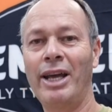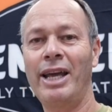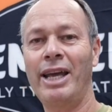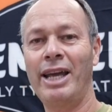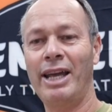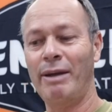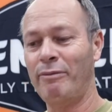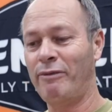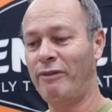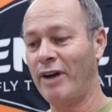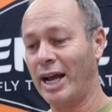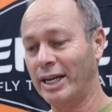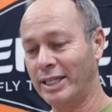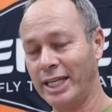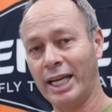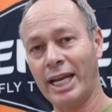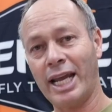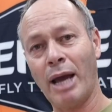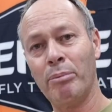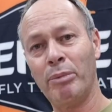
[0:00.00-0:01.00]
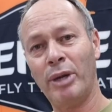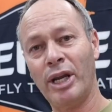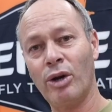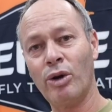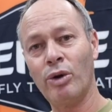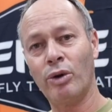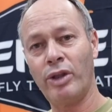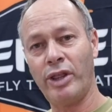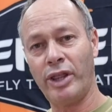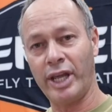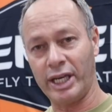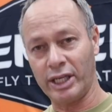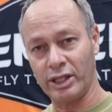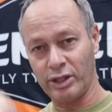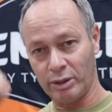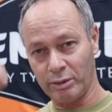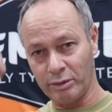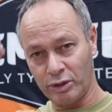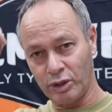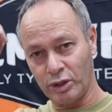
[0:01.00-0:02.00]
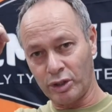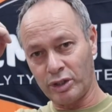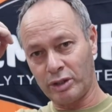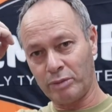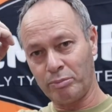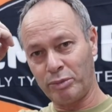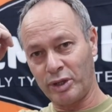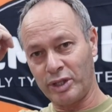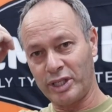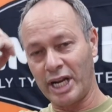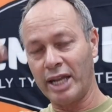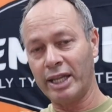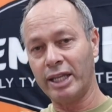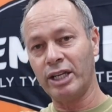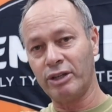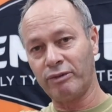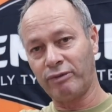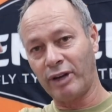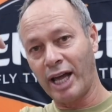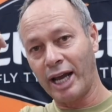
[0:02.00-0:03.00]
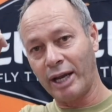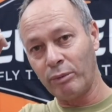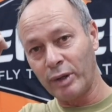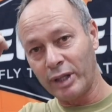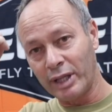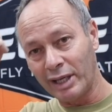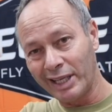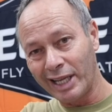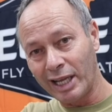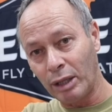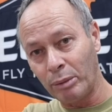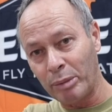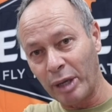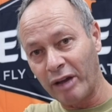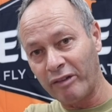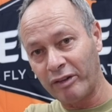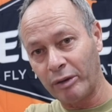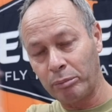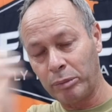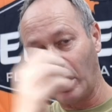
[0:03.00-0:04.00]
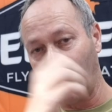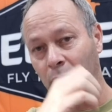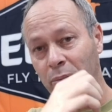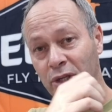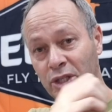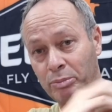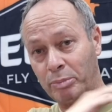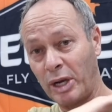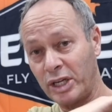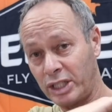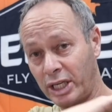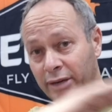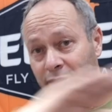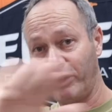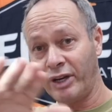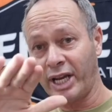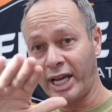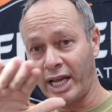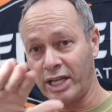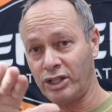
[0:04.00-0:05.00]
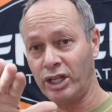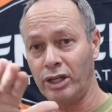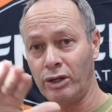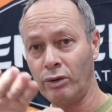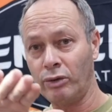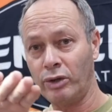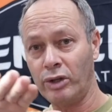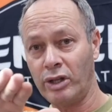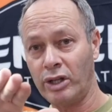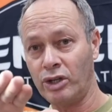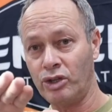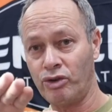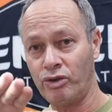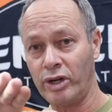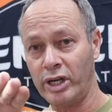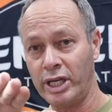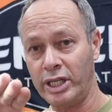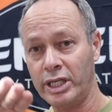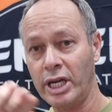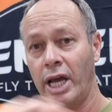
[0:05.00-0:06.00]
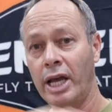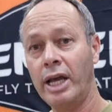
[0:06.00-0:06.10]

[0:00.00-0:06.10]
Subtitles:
In fact, it can be a good thing to just present this fly with a little bit of a plop, especially if you're casting under the trees.